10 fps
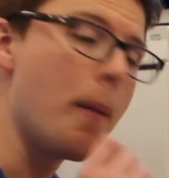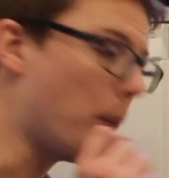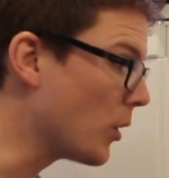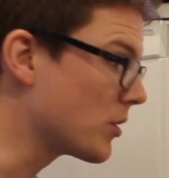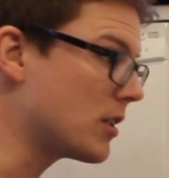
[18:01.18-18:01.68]

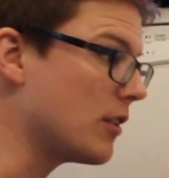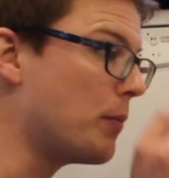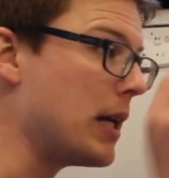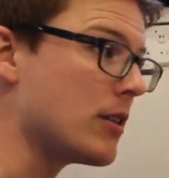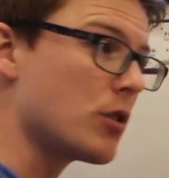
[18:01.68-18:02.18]
positive
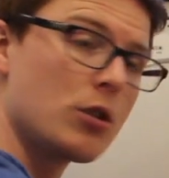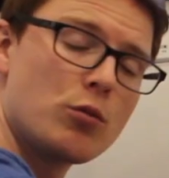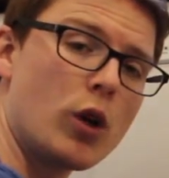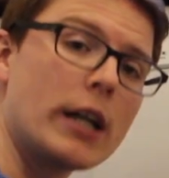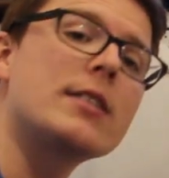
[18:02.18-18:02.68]
being to the
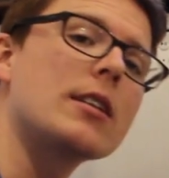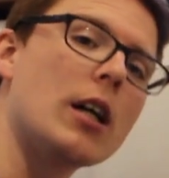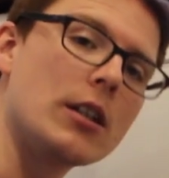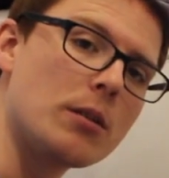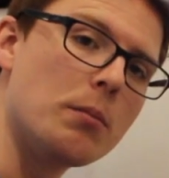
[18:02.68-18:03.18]
right
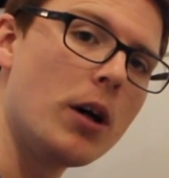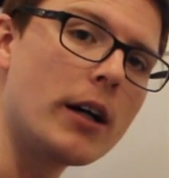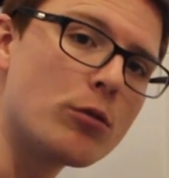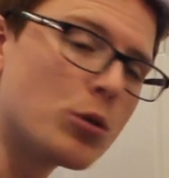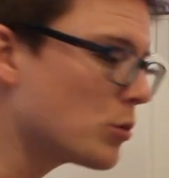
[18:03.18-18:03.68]
under my
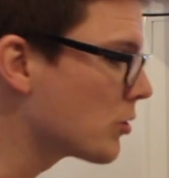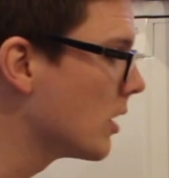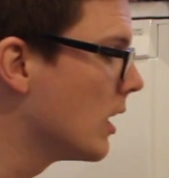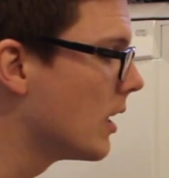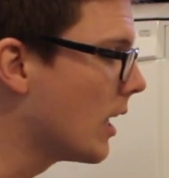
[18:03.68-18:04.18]
rules,
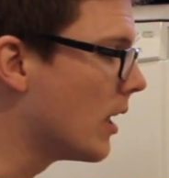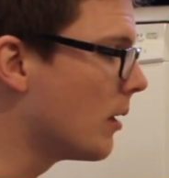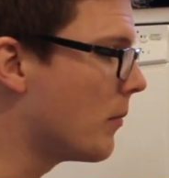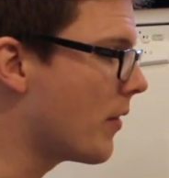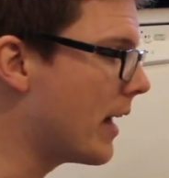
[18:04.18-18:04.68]

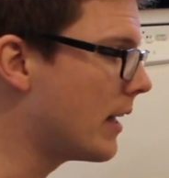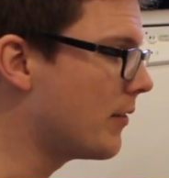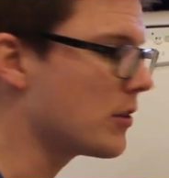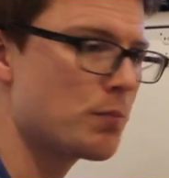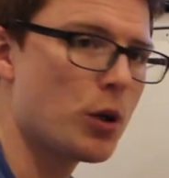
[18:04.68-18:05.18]
then if
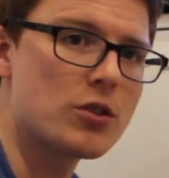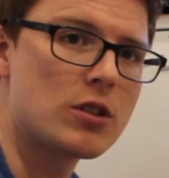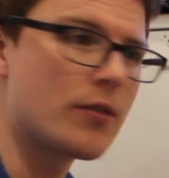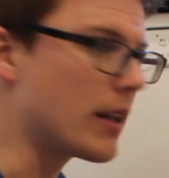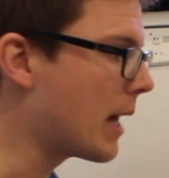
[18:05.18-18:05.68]
it's
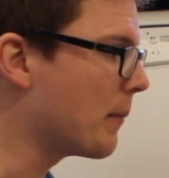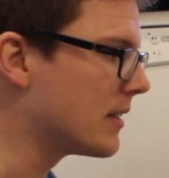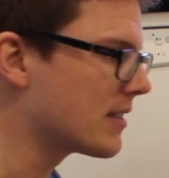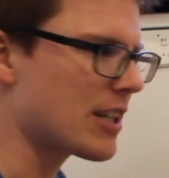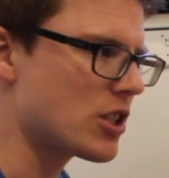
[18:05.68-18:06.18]
positive, then that
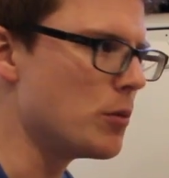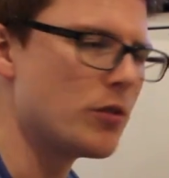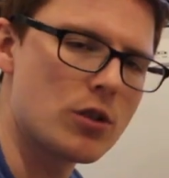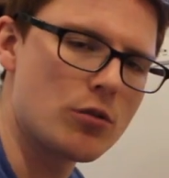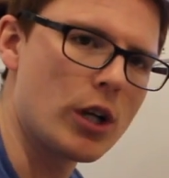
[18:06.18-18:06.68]
means it's actually
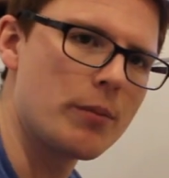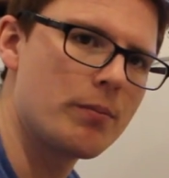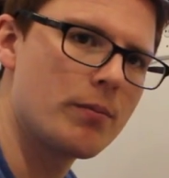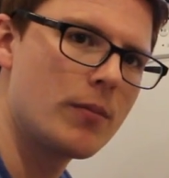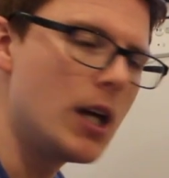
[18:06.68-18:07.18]
moving to the right.
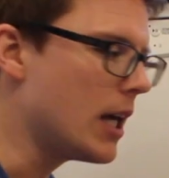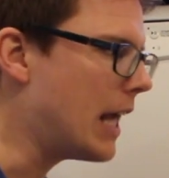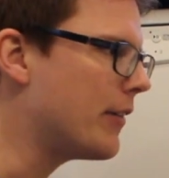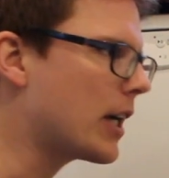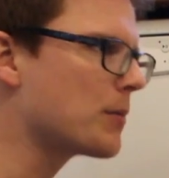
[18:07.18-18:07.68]

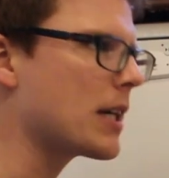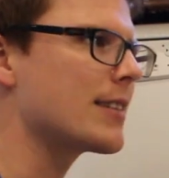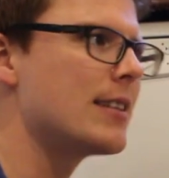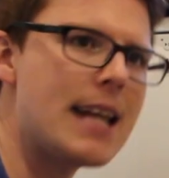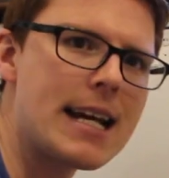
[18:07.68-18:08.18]
If it comes out as
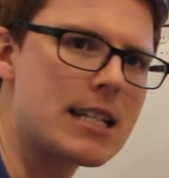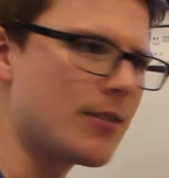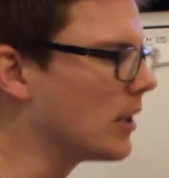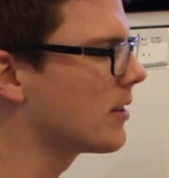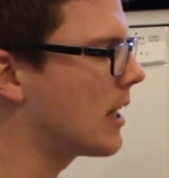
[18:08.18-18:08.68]
a negative
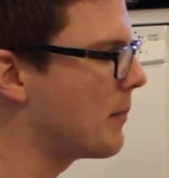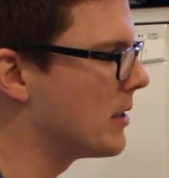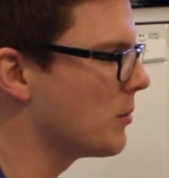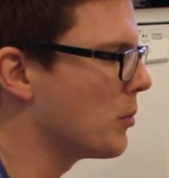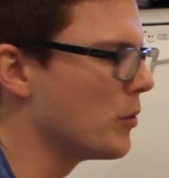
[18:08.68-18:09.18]
answer, that means
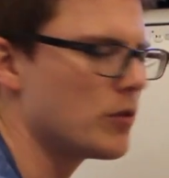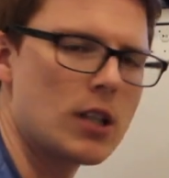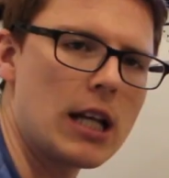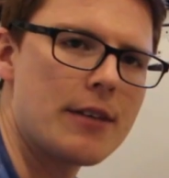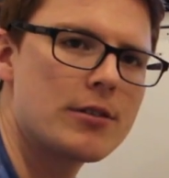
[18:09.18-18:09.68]
that we're moving to
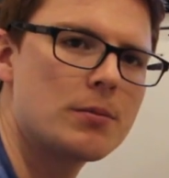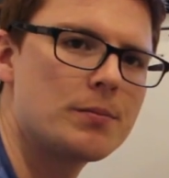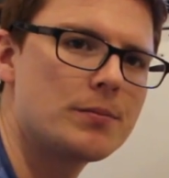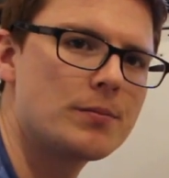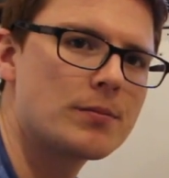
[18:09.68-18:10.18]
the left.
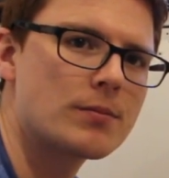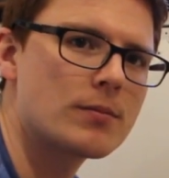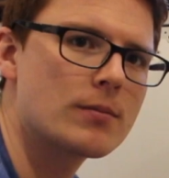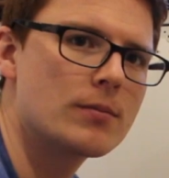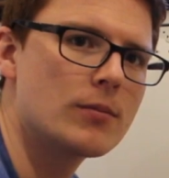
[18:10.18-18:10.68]

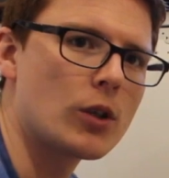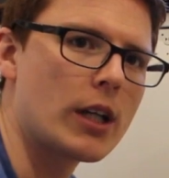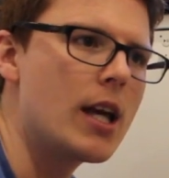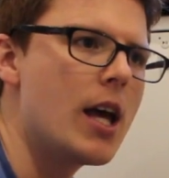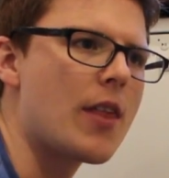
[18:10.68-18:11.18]
Okay,
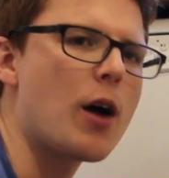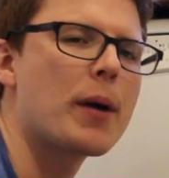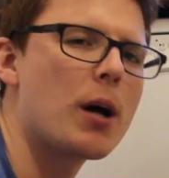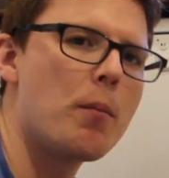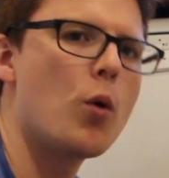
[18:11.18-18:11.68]
that will
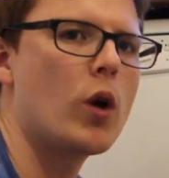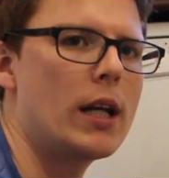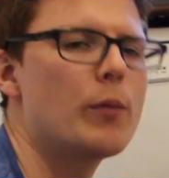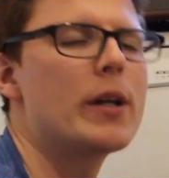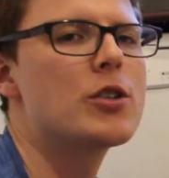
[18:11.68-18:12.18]
become more
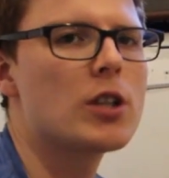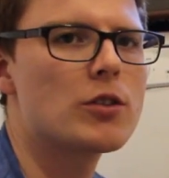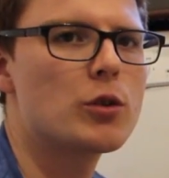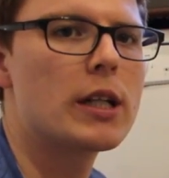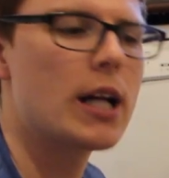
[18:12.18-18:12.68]
clear when you start
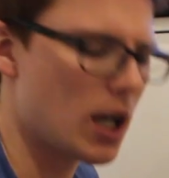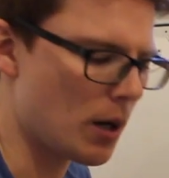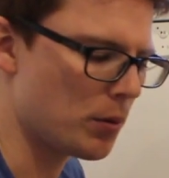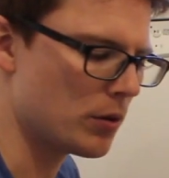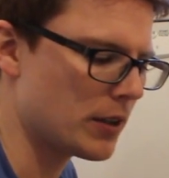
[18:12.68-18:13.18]
doing a
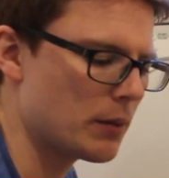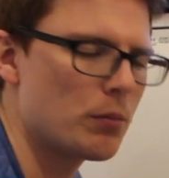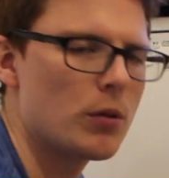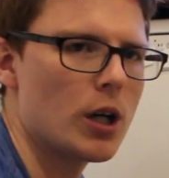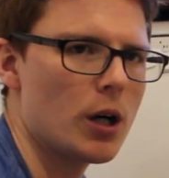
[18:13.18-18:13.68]
couple of
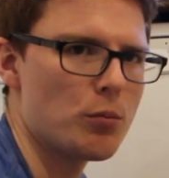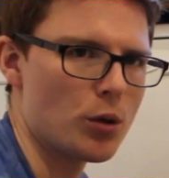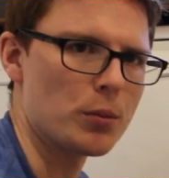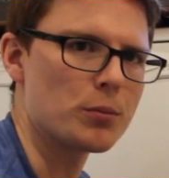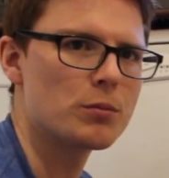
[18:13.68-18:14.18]

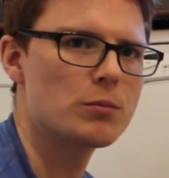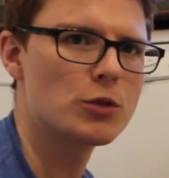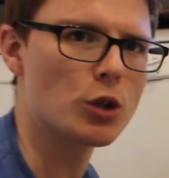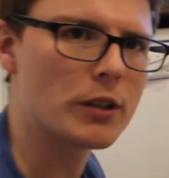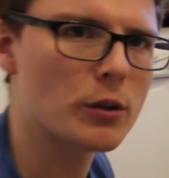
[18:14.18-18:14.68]
problem-solving